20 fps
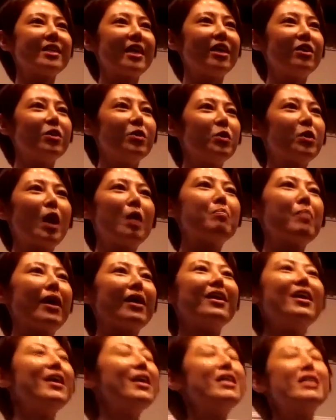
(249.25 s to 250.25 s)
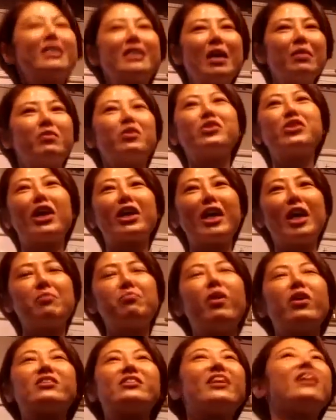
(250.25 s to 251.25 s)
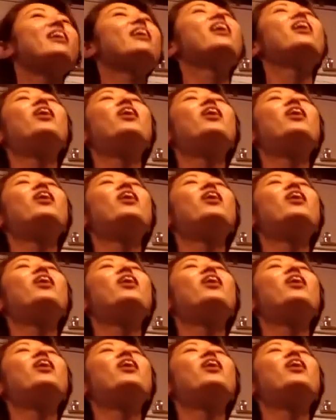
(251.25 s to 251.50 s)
and you come back, step to Changi Airport, say,